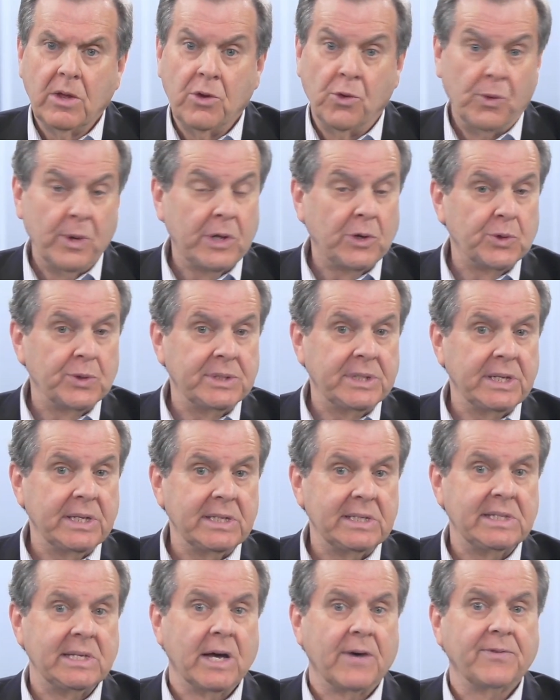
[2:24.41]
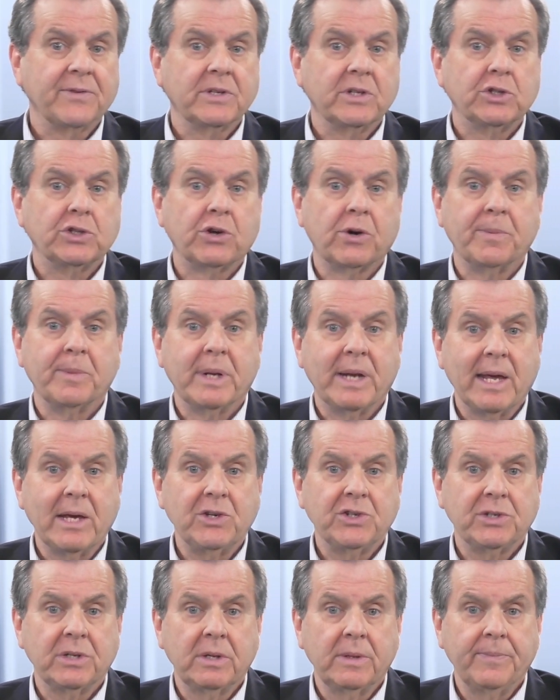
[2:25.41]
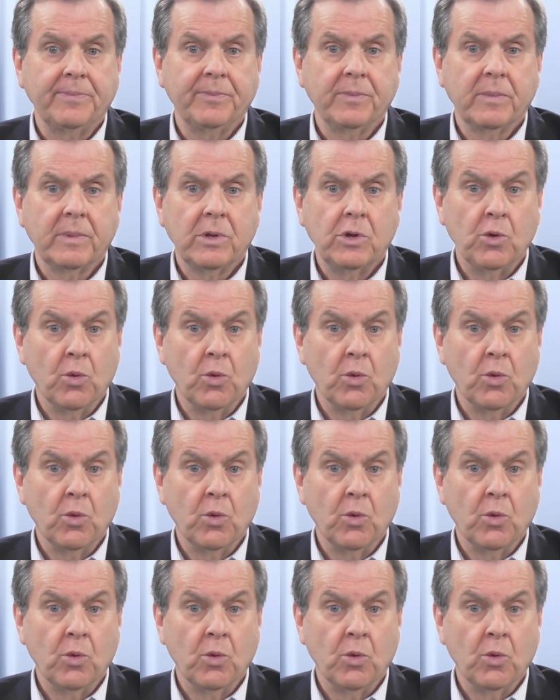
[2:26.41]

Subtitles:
You're interested in self-determination?